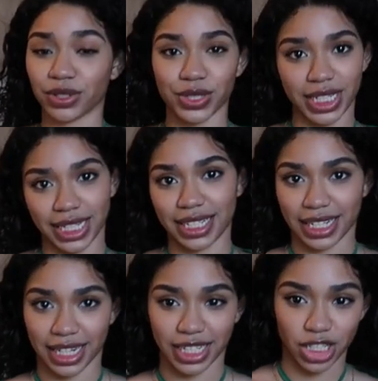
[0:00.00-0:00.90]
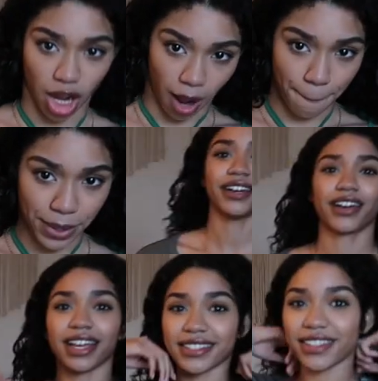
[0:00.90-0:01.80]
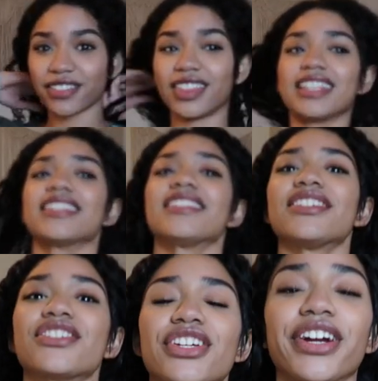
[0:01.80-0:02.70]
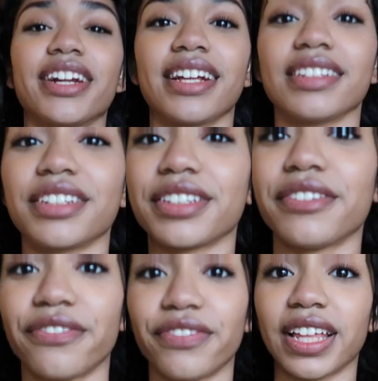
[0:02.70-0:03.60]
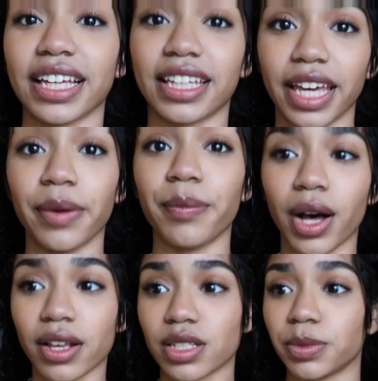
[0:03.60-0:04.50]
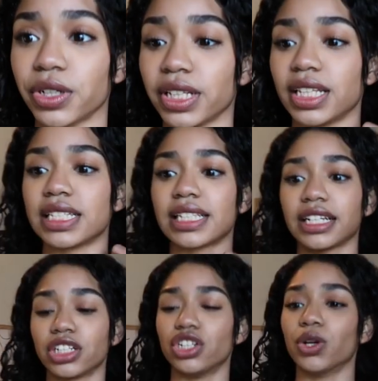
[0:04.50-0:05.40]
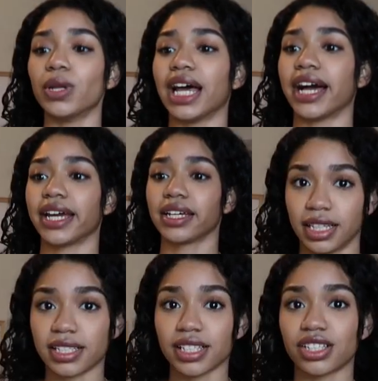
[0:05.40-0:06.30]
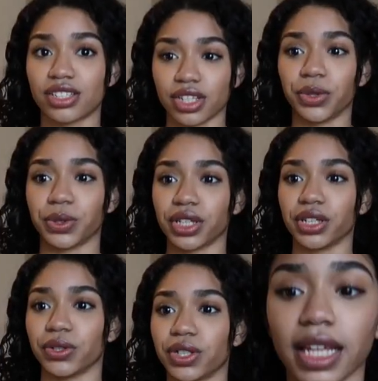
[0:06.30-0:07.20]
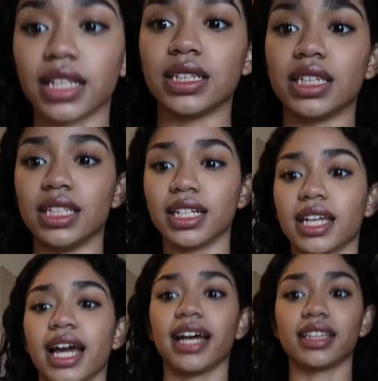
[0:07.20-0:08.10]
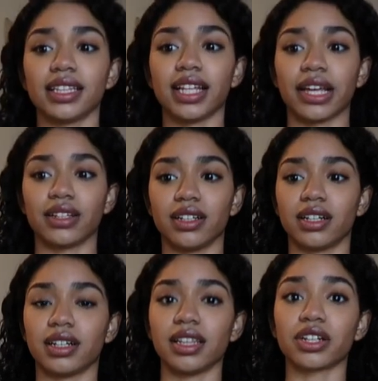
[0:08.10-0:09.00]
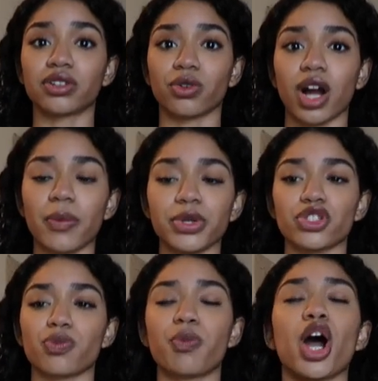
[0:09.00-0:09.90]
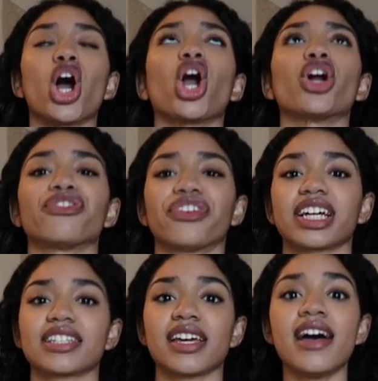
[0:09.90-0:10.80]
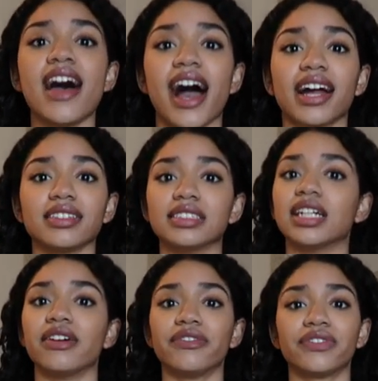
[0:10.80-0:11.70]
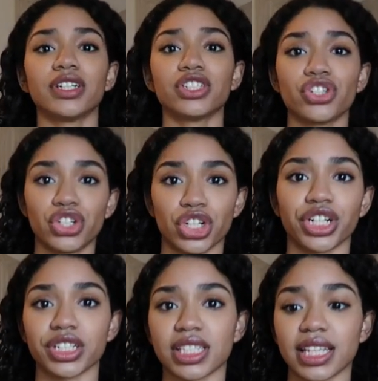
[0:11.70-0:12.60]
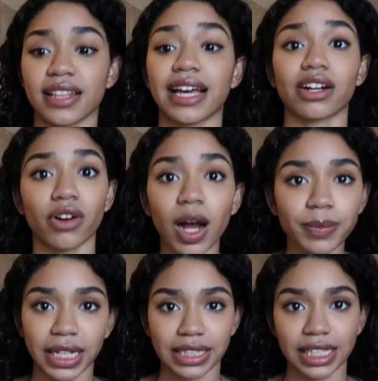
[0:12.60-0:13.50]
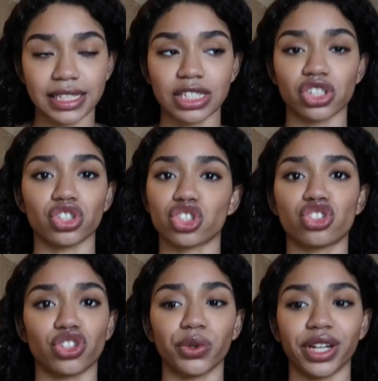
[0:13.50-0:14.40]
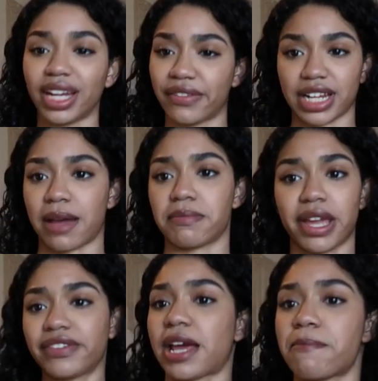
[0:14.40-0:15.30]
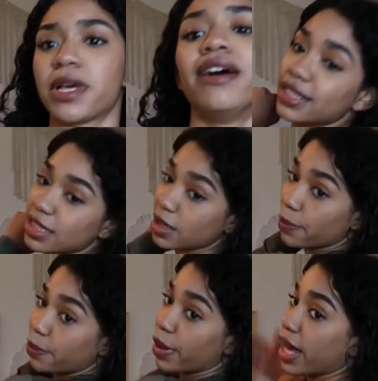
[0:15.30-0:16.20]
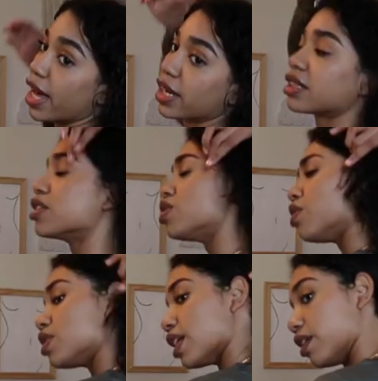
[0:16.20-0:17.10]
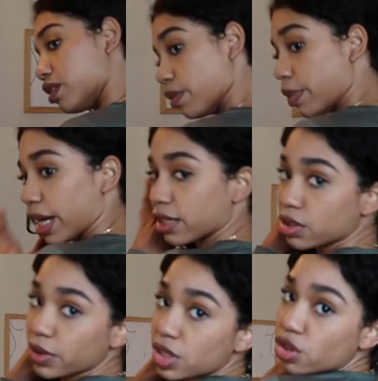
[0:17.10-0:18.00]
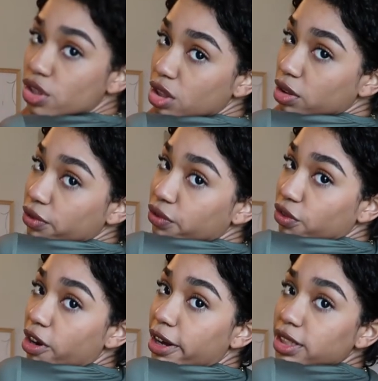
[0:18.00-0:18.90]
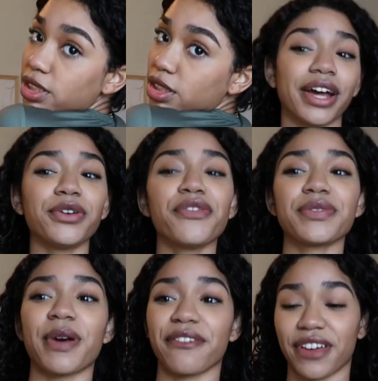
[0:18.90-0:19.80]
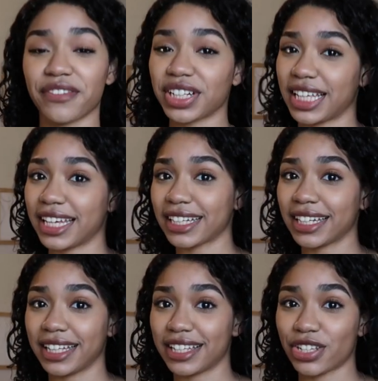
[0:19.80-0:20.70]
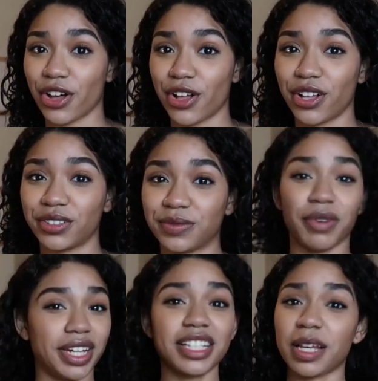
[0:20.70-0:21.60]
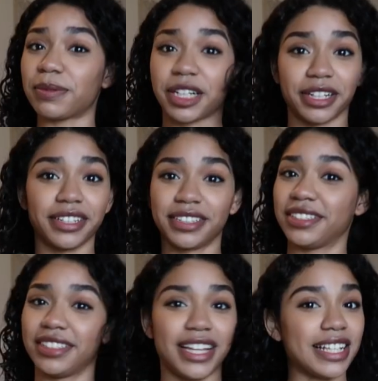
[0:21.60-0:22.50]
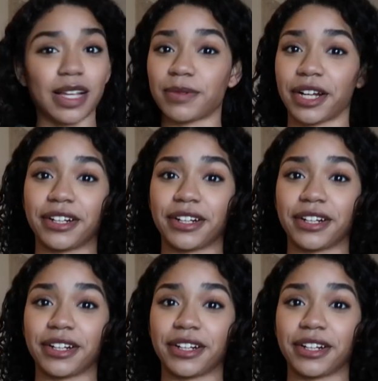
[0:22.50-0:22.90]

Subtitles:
little teeny tiny top. Okay, so this is this shirt and I literally feel like Kim Possible in this. Like, no lie. This is so cute. Like, look at, like, the crop is perfect. I love shirts that crop like this. It just looks so good every time. Every time. This is the back. There's no design on the back, so it's just on the front. I don't know if it's my favorite thing in this haul, but it's up there. It's up there.